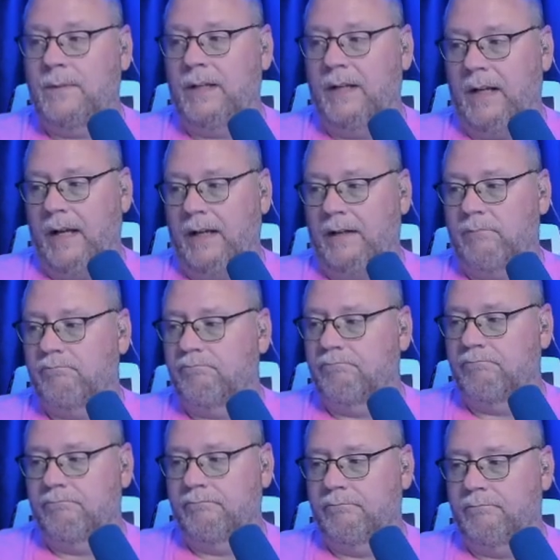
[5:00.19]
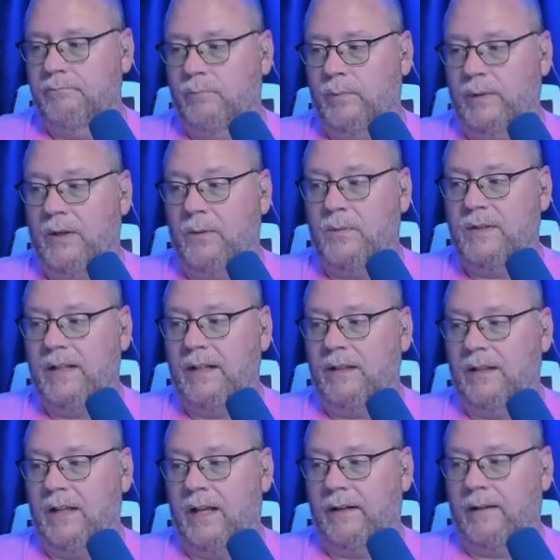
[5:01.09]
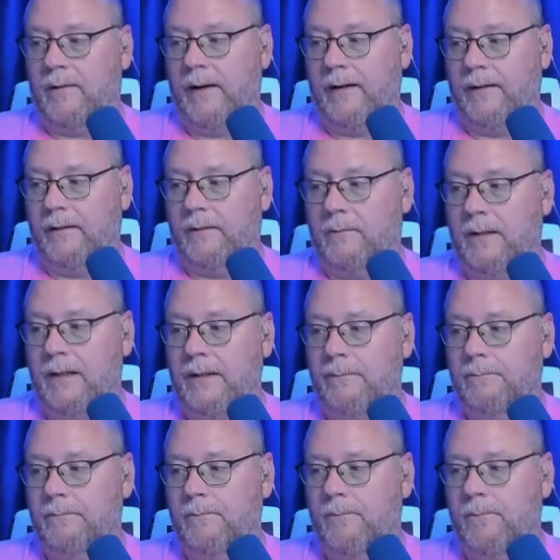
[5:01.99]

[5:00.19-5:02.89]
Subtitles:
tonight. We don't see a lot right here, right?